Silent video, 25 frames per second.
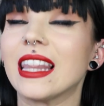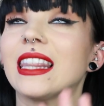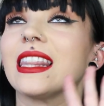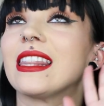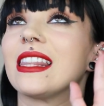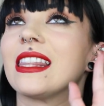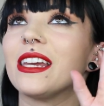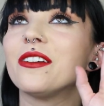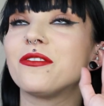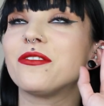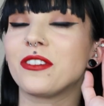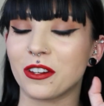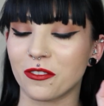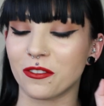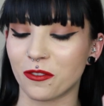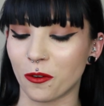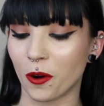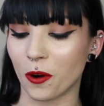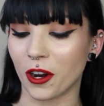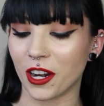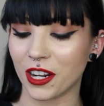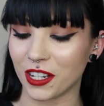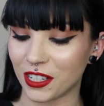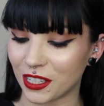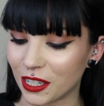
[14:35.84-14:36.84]
Living
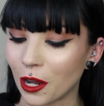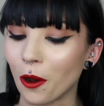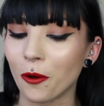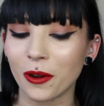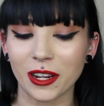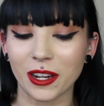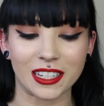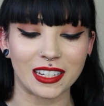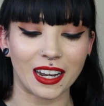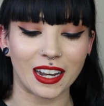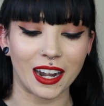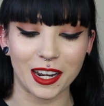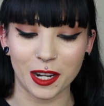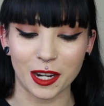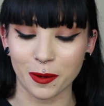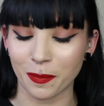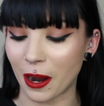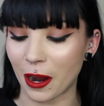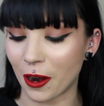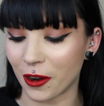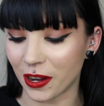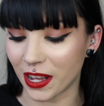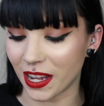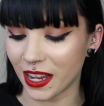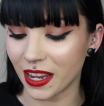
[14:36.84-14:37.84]
for it. So excited
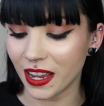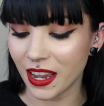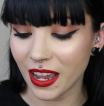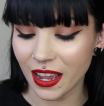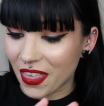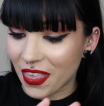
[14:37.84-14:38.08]
about it.